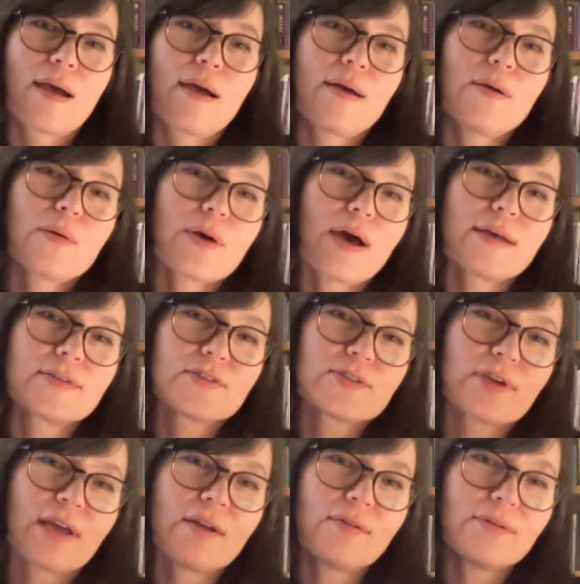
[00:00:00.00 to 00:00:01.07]
Oh gosh,
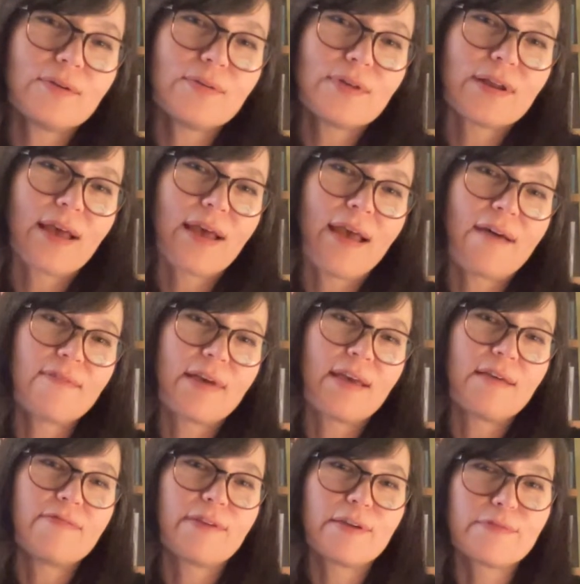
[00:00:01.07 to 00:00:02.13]
I don't know that I have
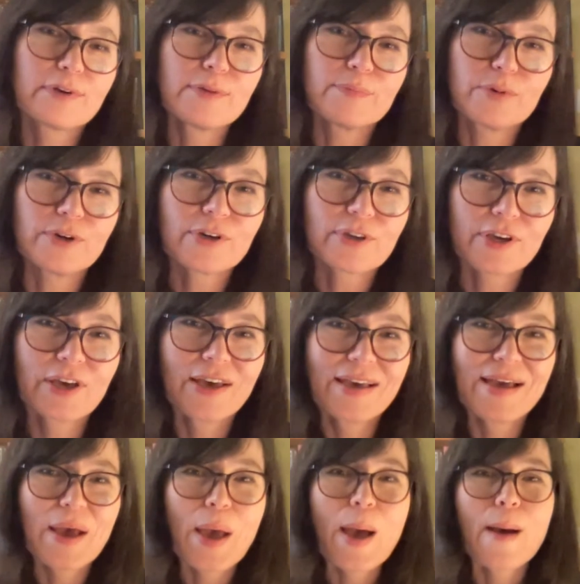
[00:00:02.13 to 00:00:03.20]
a favorite book,
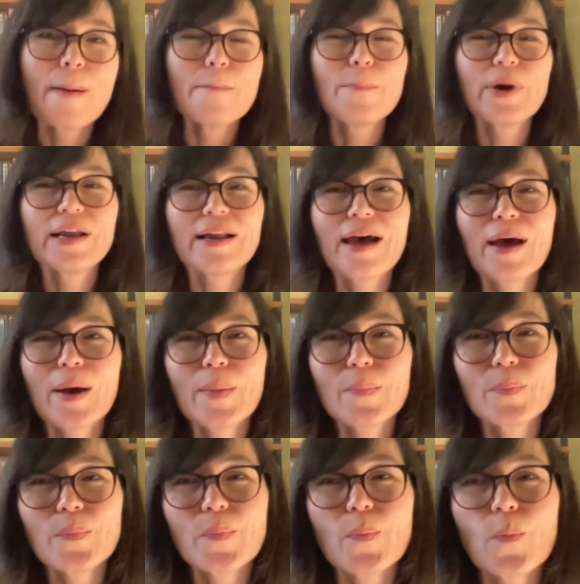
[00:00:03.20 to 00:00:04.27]
but
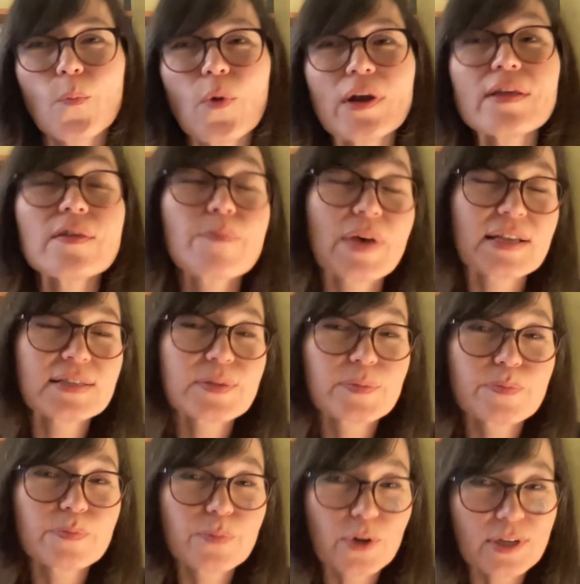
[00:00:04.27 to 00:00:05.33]
one of the best
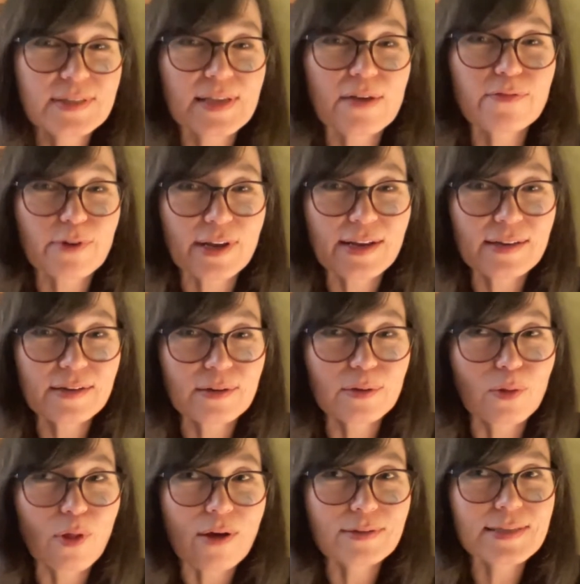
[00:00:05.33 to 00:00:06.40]
books I've read in a
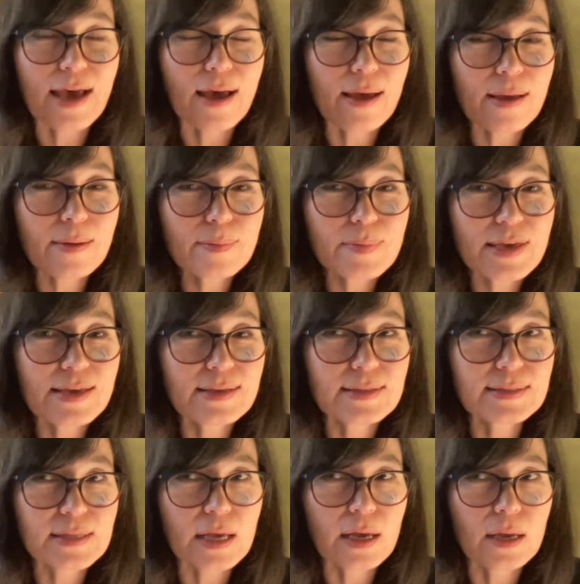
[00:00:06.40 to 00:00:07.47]
long time
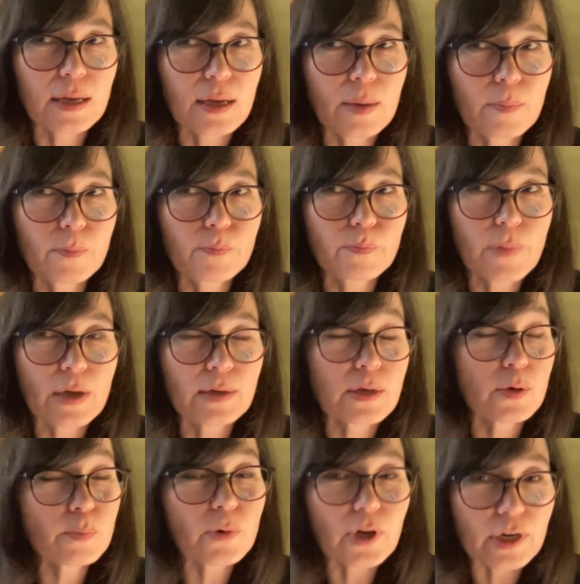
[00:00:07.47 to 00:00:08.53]
is a
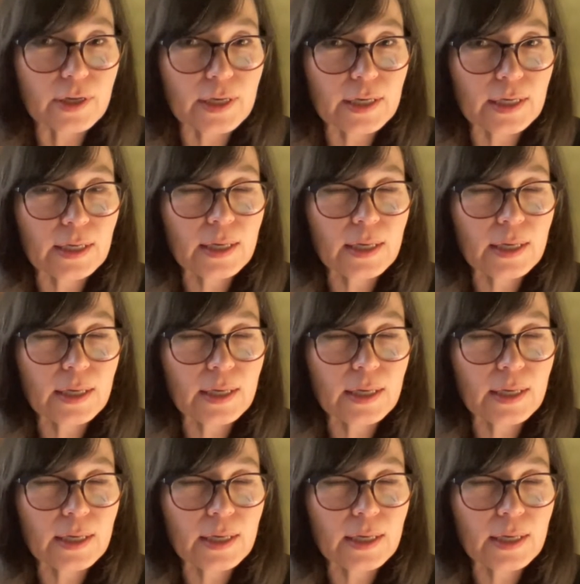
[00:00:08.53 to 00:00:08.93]
new book.